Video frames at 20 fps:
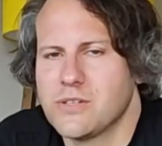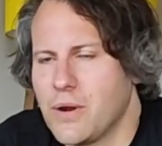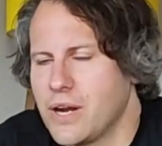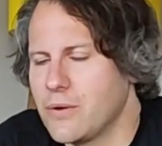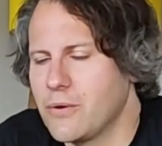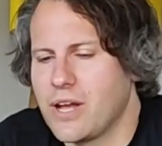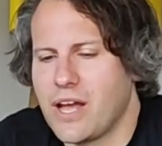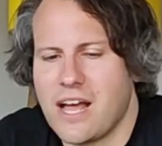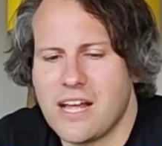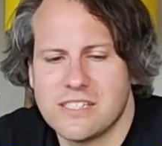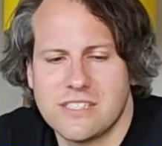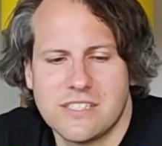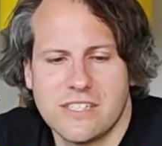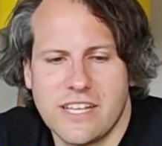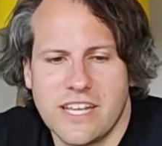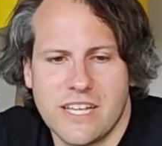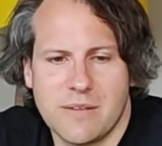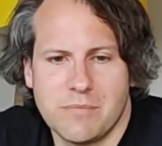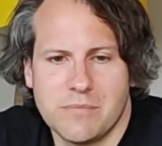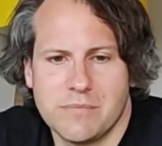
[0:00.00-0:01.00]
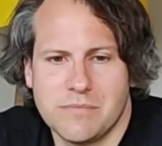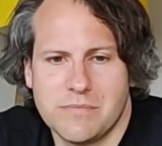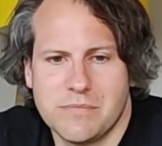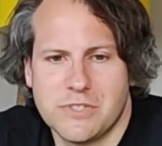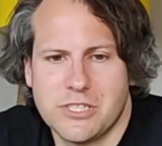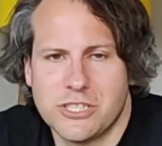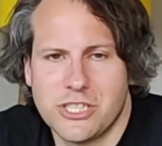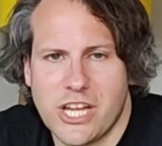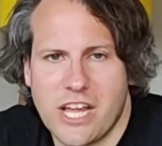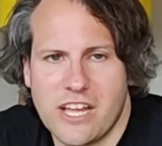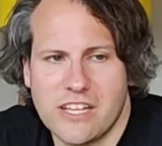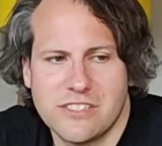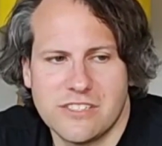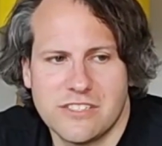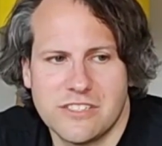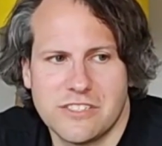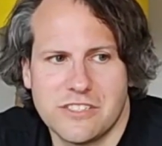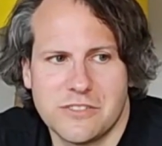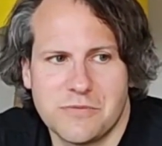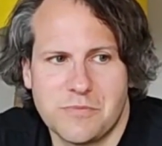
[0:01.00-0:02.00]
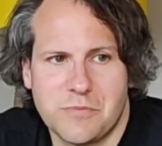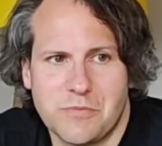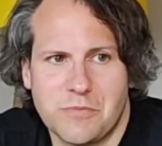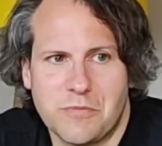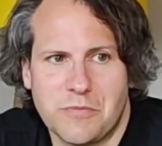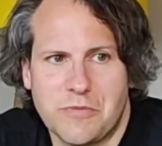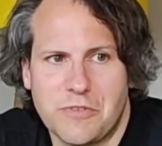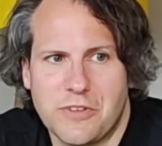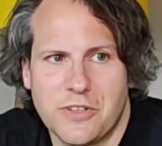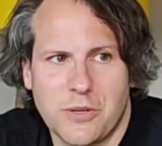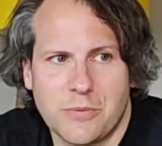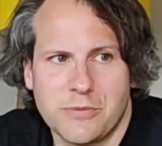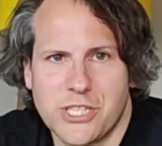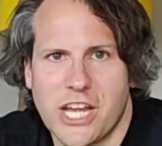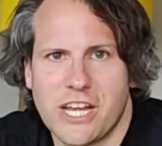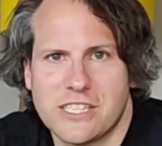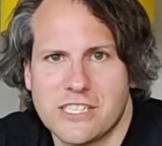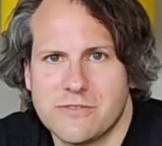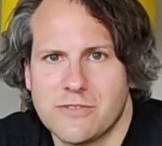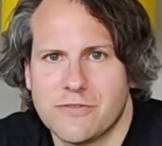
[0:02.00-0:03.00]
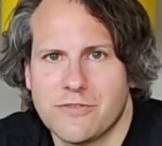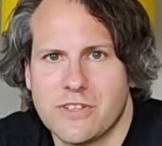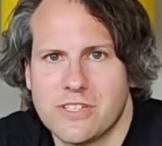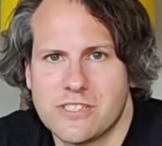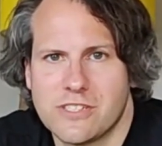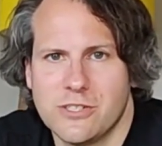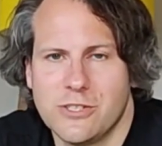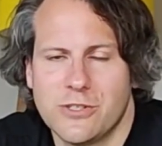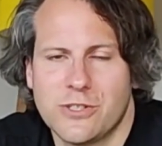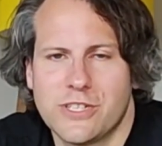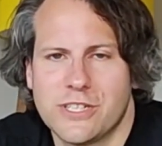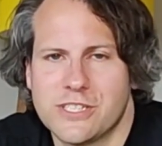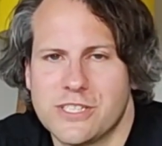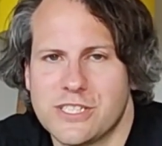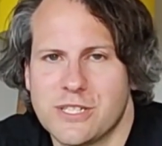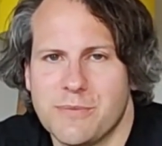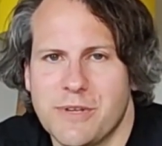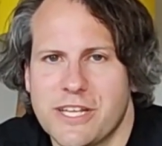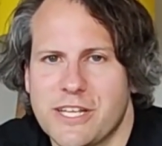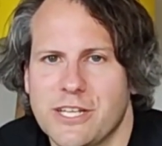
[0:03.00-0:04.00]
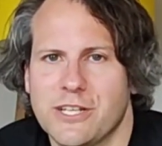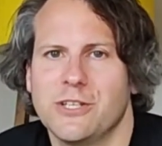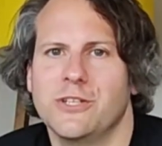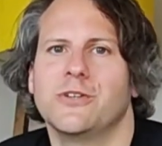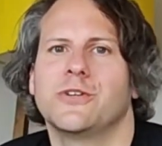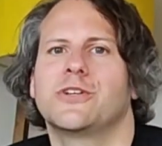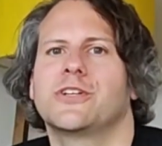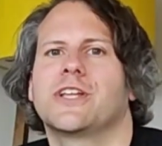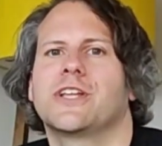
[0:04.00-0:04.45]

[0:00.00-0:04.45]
So anyway, as the name suggests, the objective of this look is to make it look